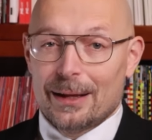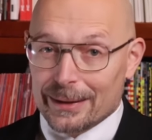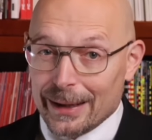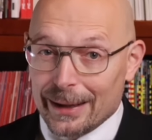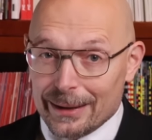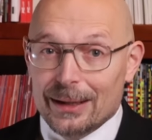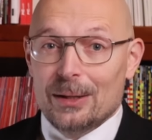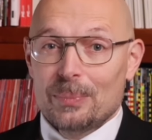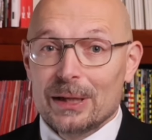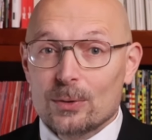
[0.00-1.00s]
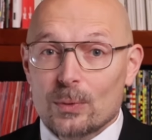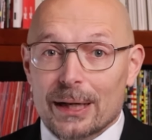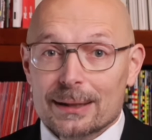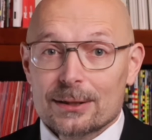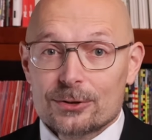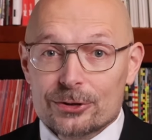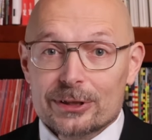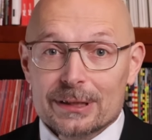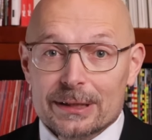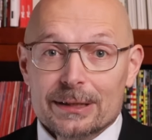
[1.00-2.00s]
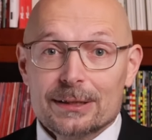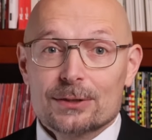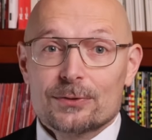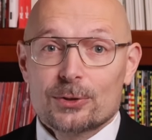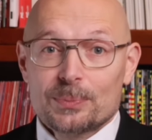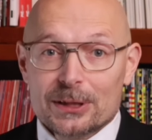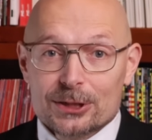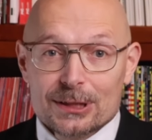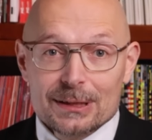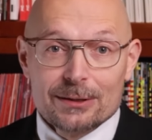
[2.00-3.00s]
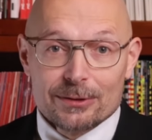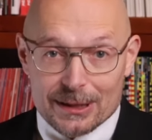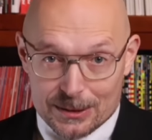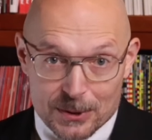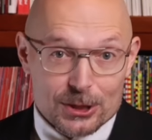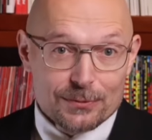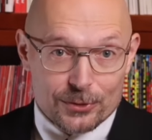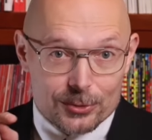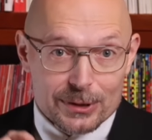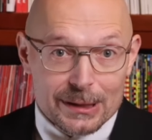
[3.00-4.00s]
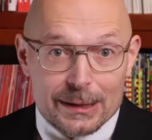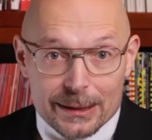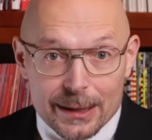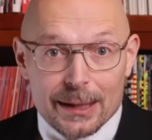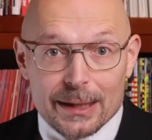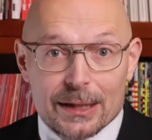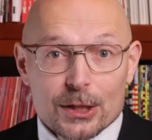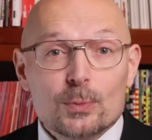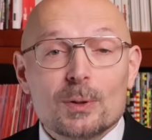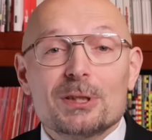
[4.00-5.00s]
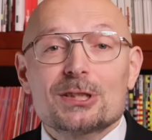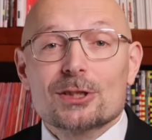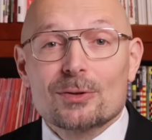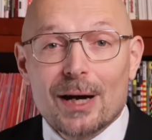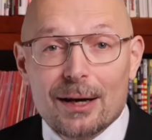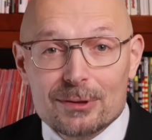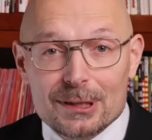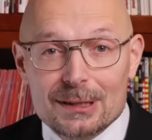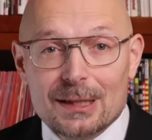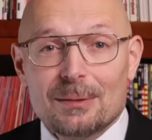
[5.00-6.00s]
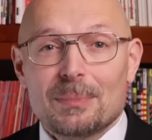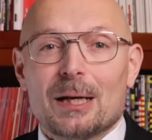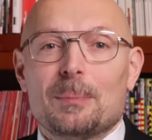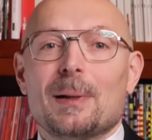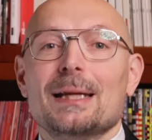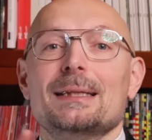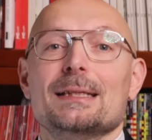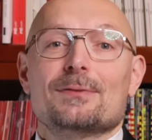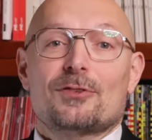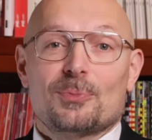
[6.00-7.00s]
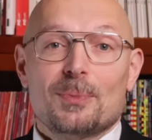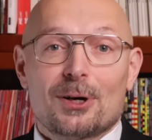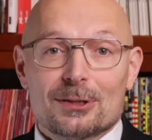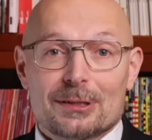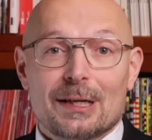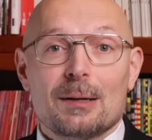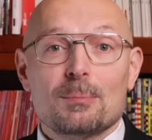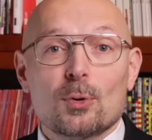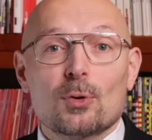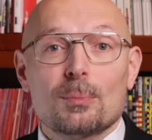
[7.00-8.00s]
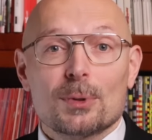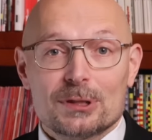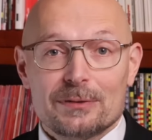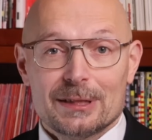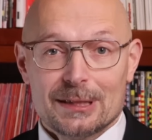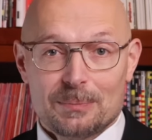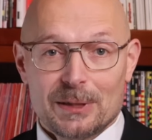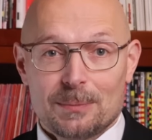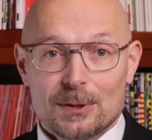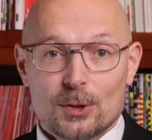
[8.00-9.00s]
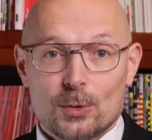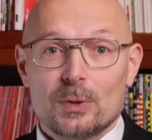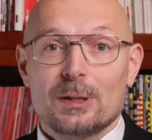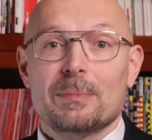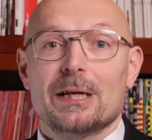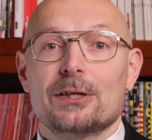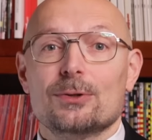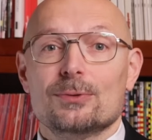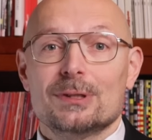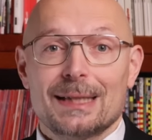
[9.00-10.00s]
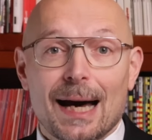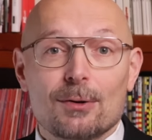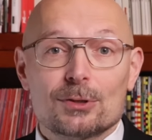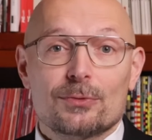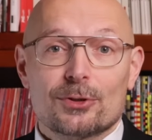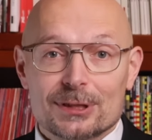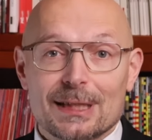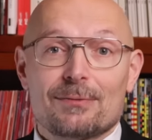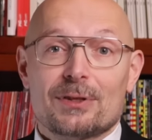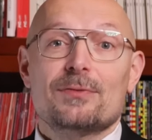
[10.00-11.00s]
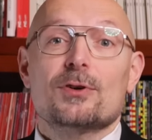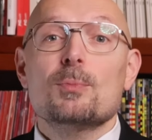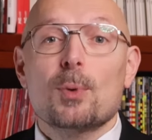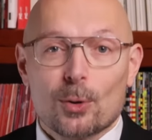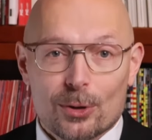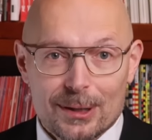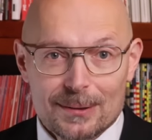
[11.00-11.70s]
then be aware that during the years of your PhD degree, especially if you do it here, you will be surrounded by plenty of smarter and more motivated people who will make you doubt of yourself even more